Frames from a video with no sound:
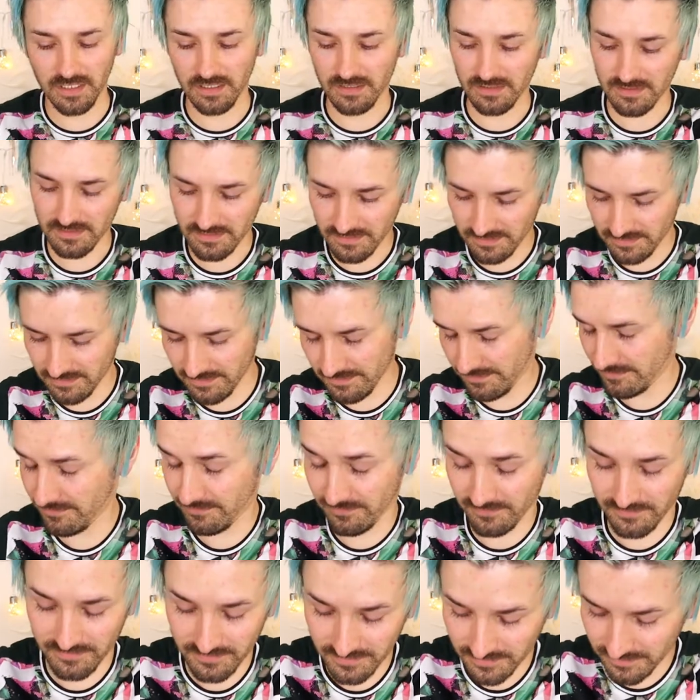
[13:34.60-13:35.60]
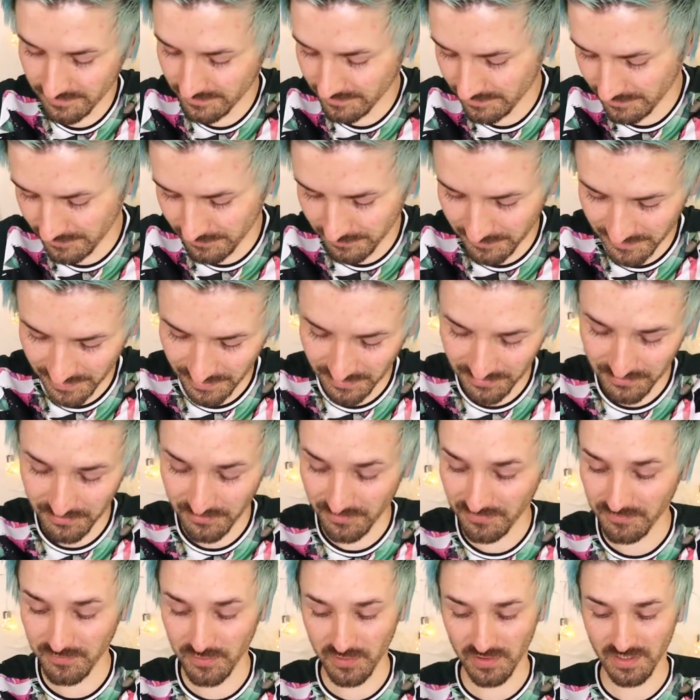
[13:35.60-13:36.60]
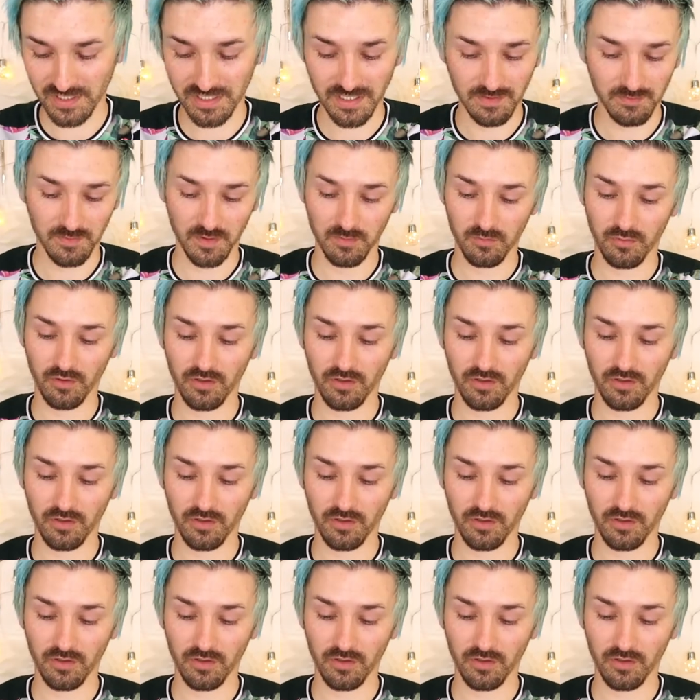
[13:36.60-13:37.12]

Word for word: It is. I don't even know the name of the